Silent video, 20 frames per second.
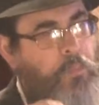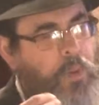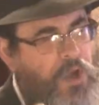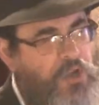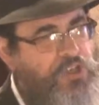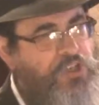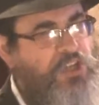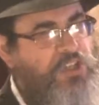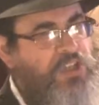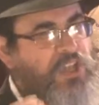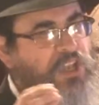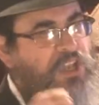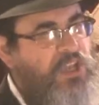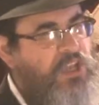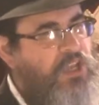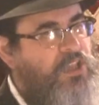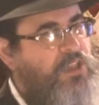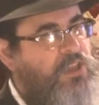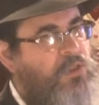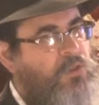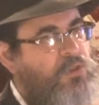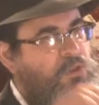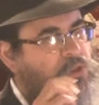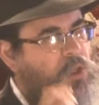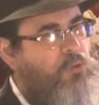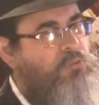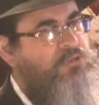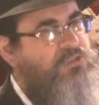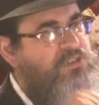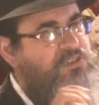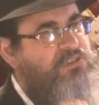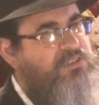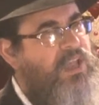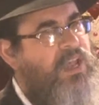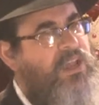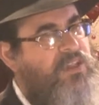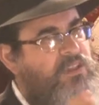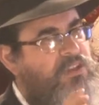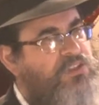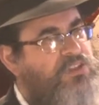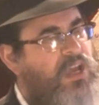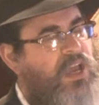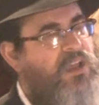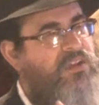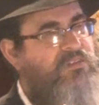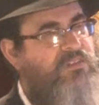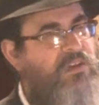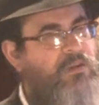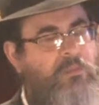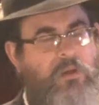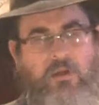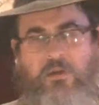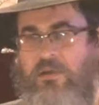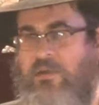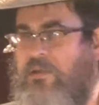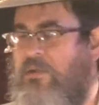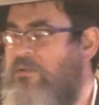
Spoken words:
Pashat Yidden don't stand a chance in America.